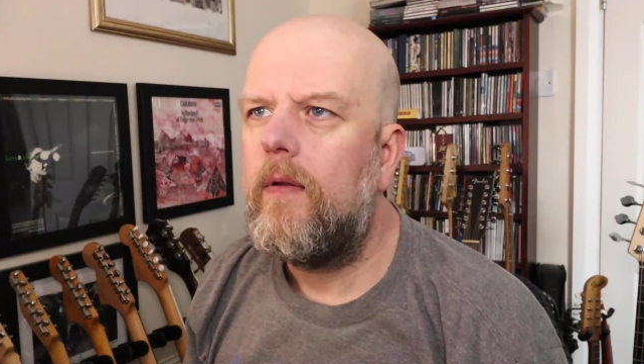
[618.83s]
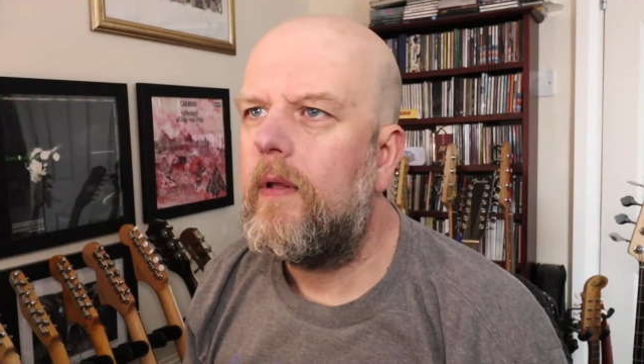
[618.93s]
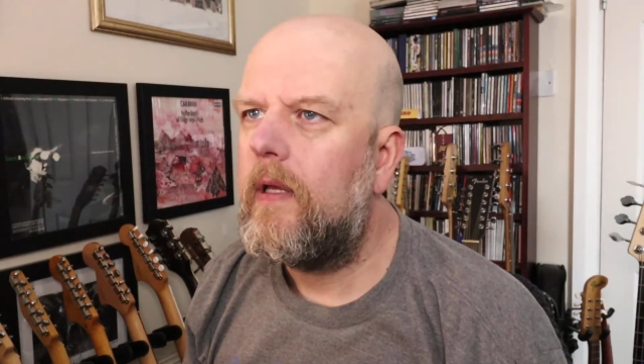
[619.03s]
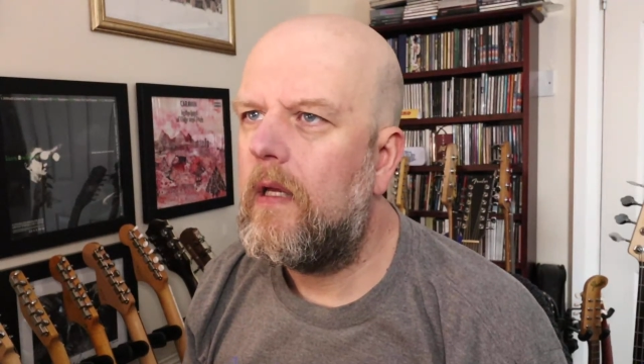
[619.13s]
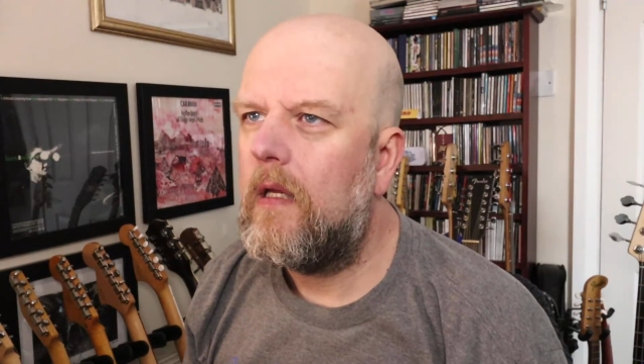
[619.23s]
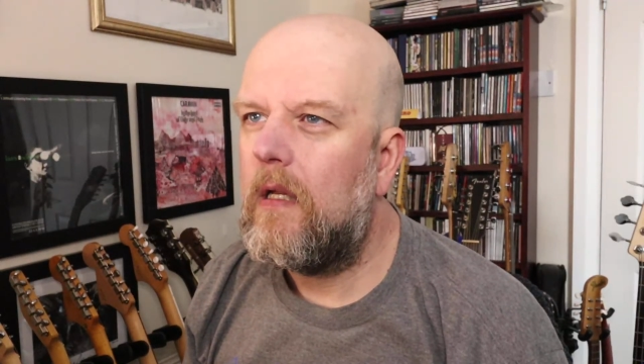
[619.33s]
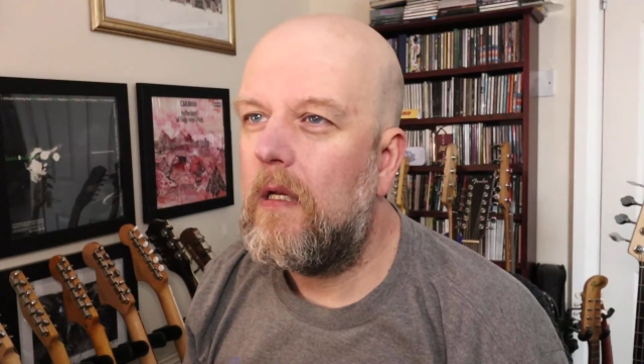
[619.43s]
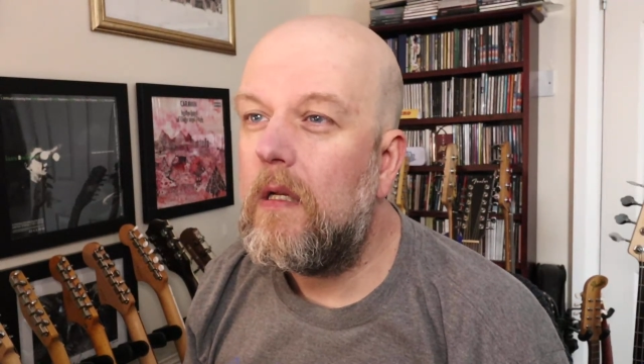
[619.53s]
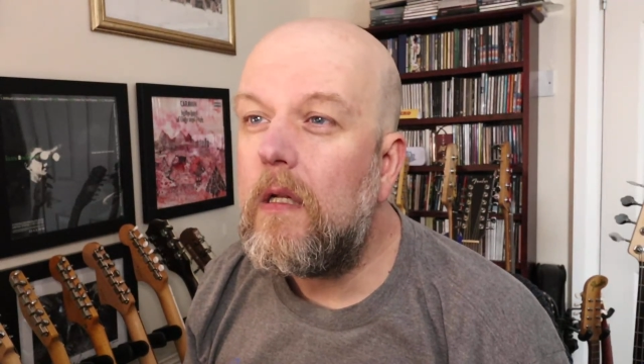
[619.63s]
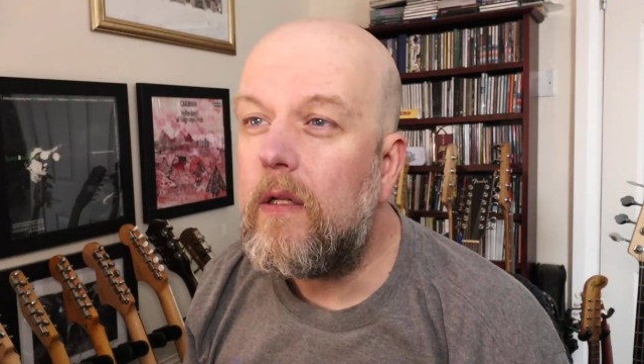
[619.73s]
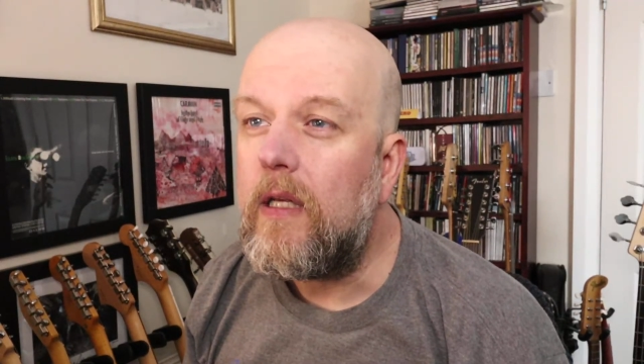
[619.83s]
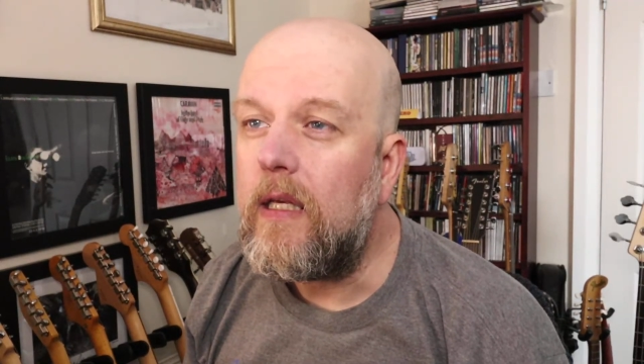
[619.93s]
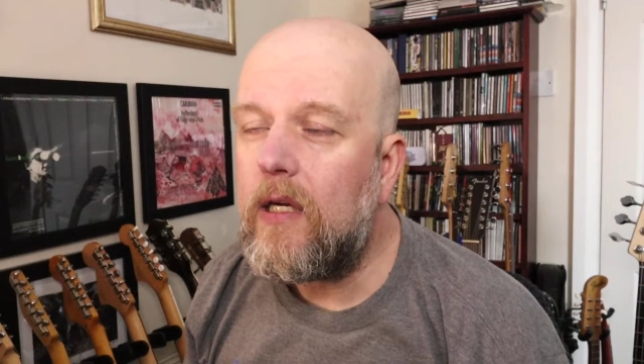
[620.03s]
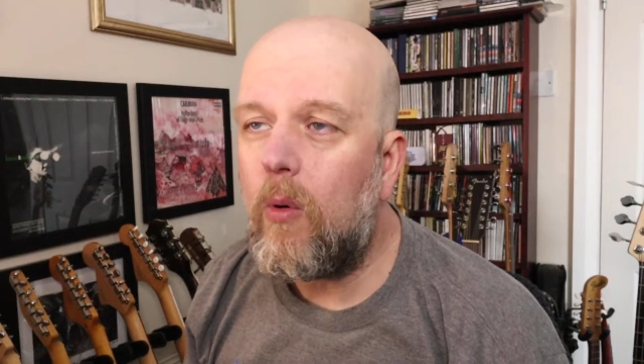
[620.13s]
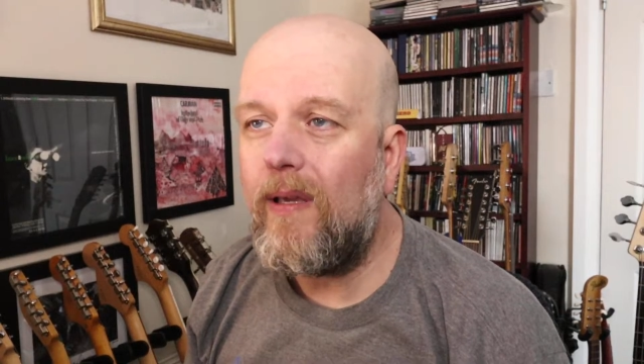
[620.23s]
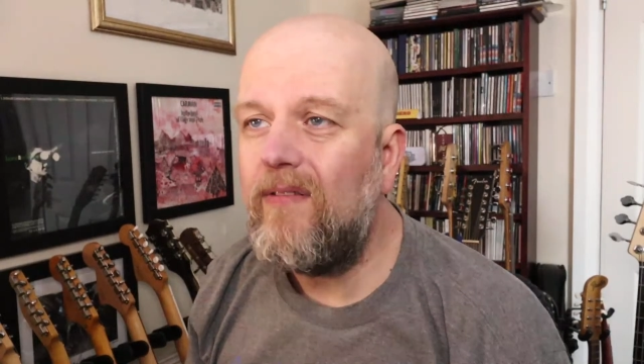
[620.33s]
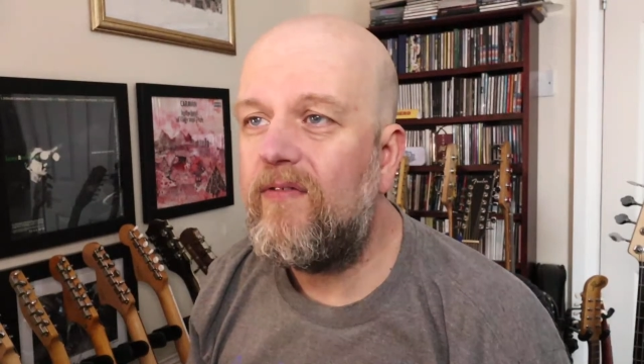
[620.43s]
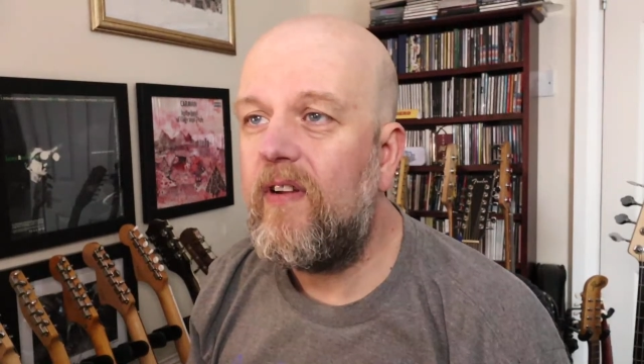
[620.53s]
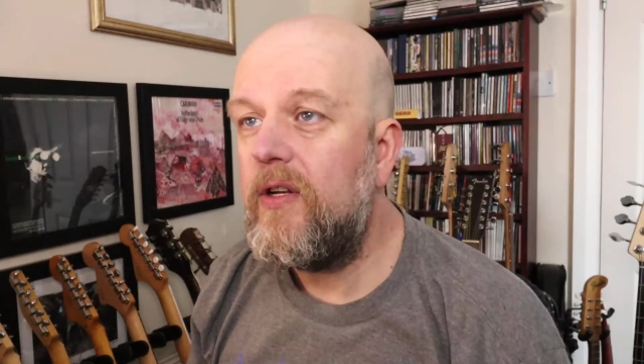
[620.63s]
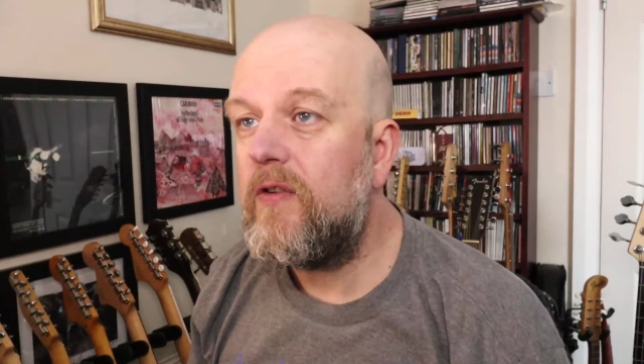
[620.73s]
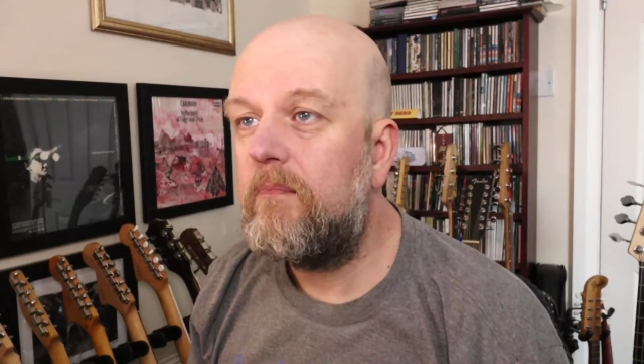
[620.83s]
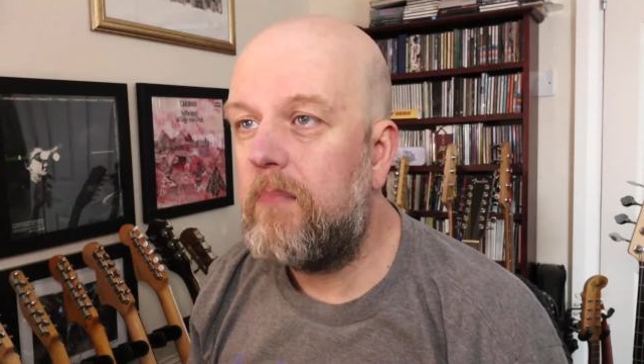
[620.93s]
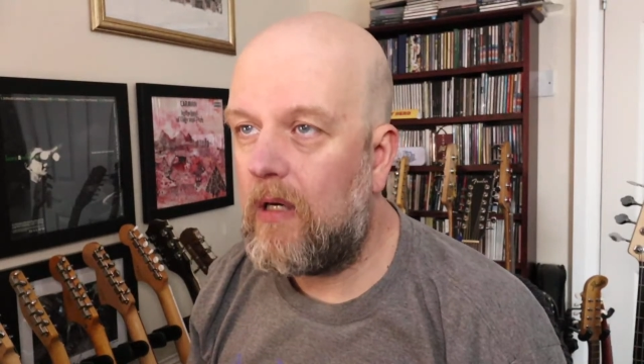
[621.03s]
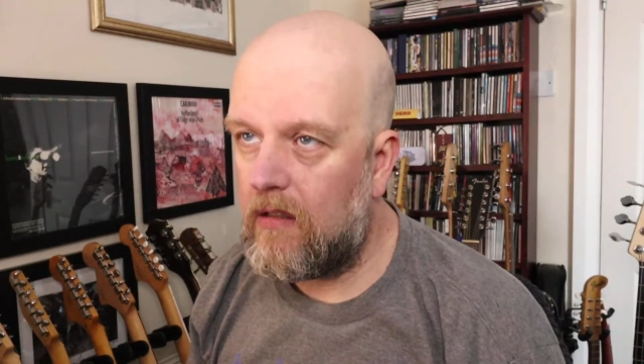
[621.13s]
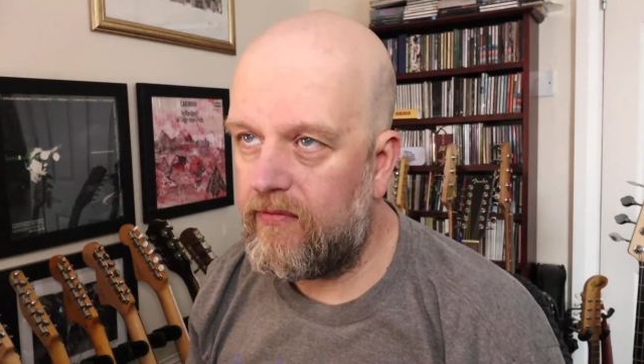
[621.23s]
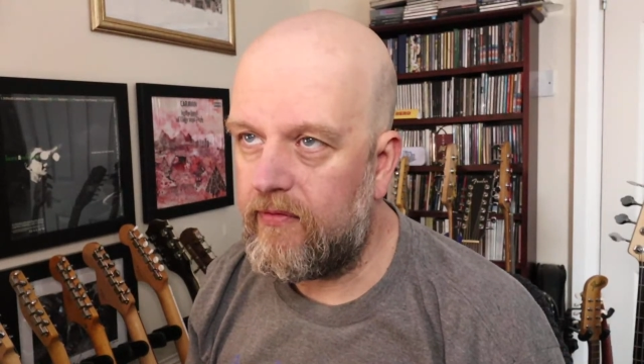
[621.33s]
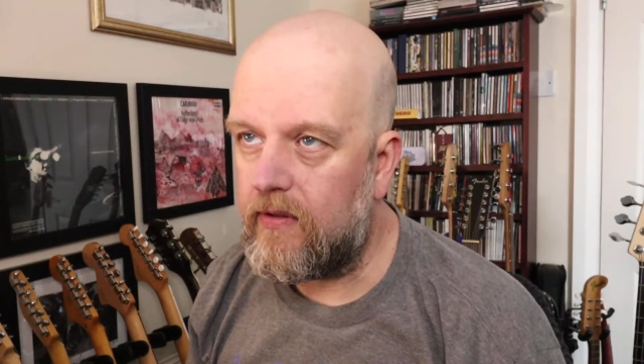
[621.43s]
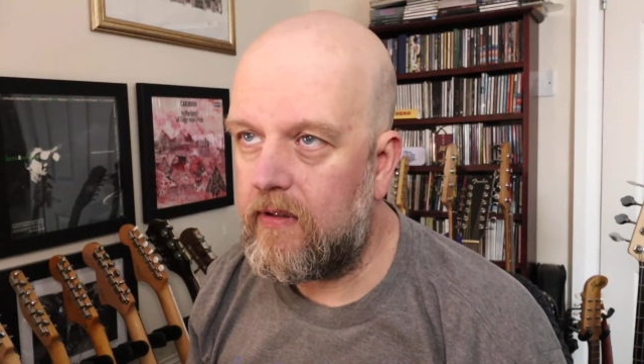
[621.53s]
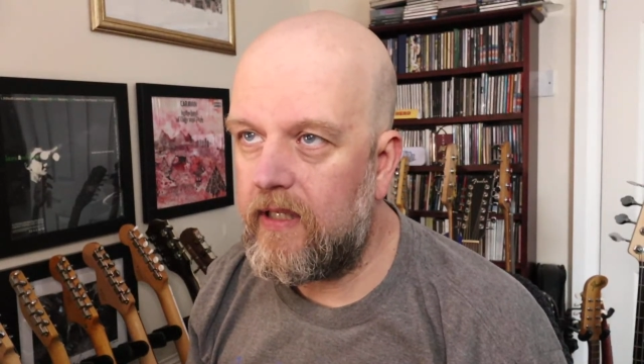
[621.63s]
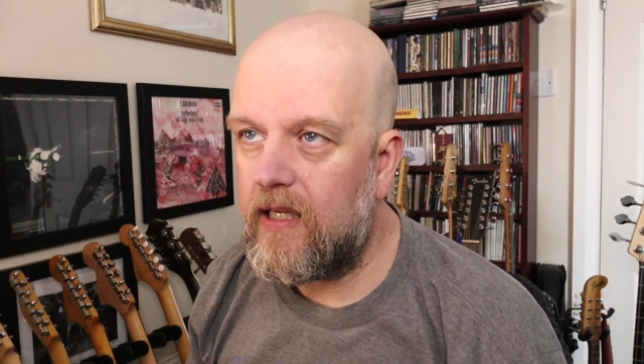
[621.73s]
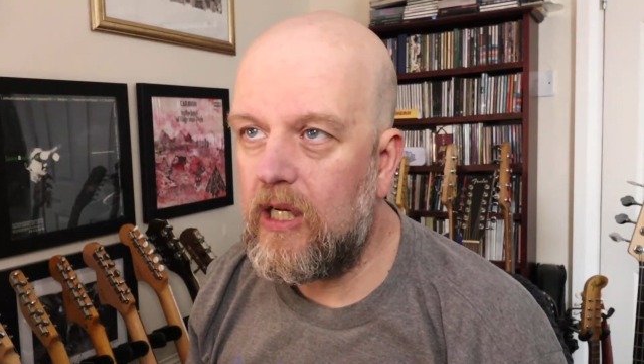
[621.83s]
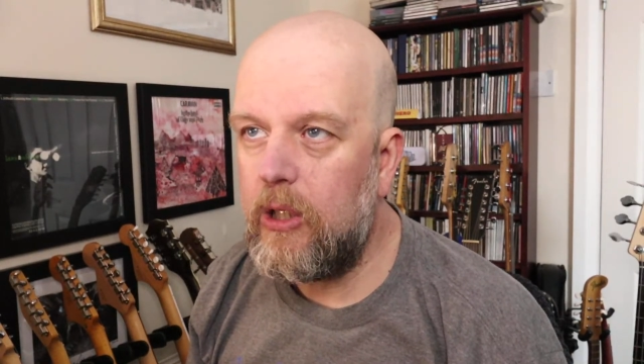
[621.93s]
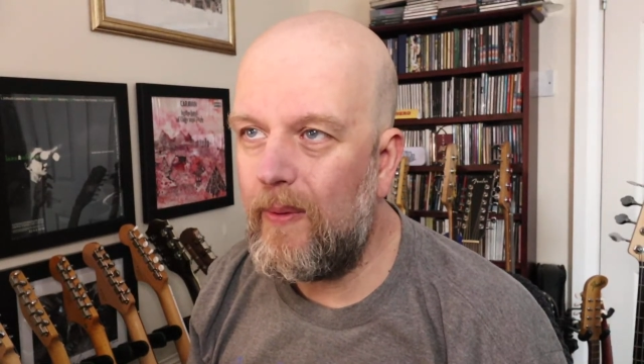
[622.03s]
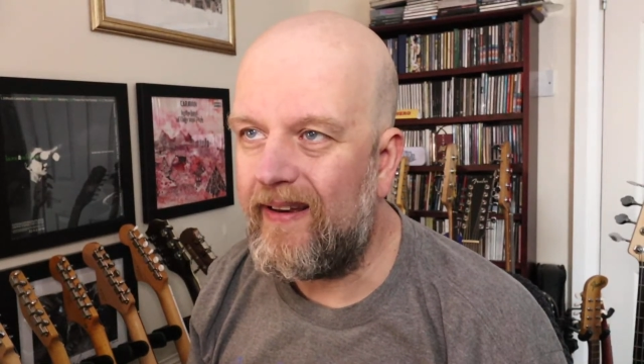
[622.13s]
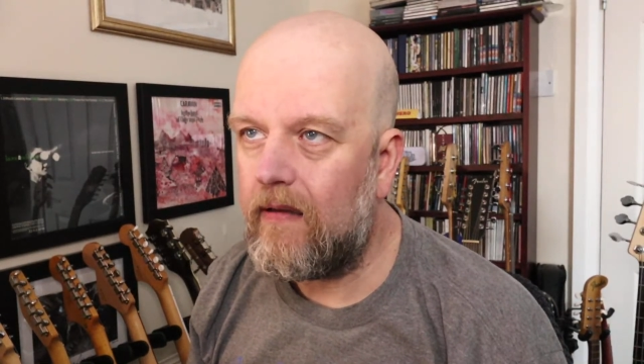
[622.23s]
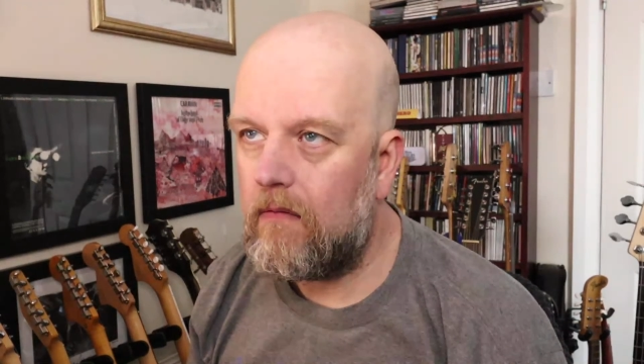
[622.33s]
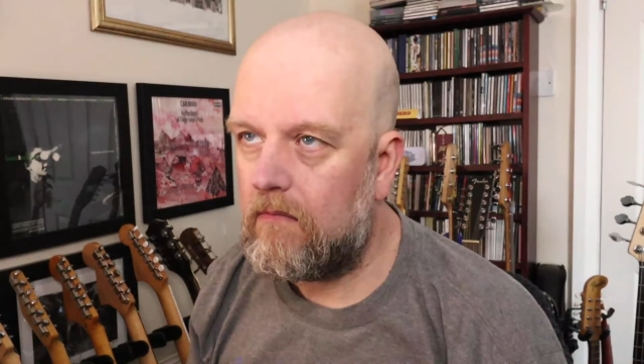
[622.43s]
in the quaint village of Marford near Clwyd.